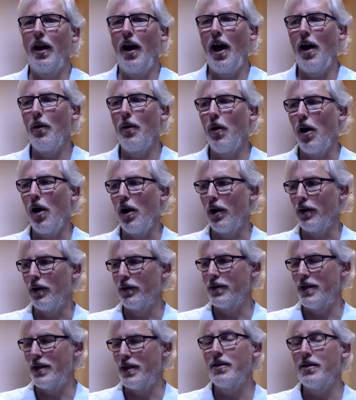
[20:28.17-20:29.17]
how our
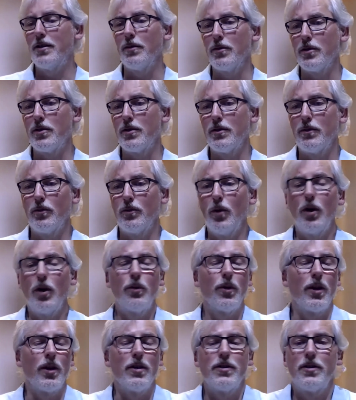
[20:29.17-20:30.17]
systems work
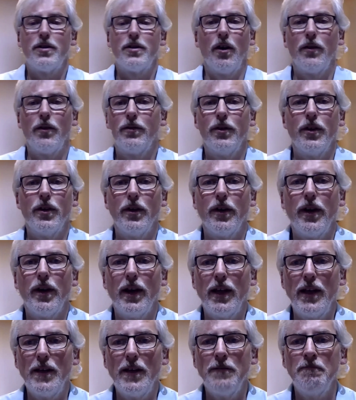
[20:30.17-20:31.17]
with this stuff, and
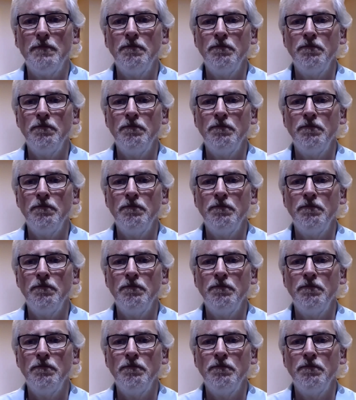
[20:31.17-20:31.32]
the